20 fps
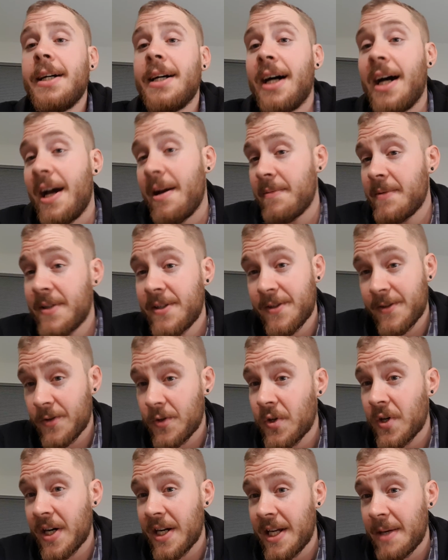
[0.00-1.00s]
I am
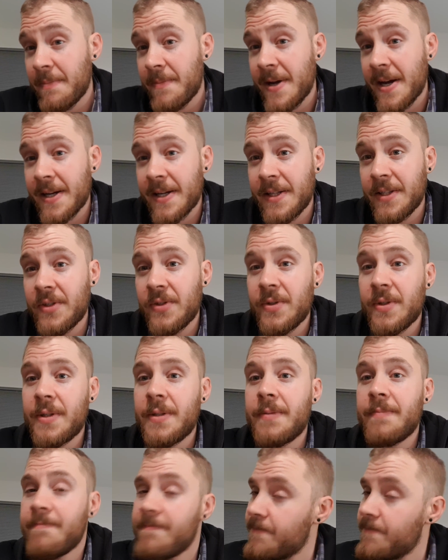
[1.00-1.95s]
trying to get back into it.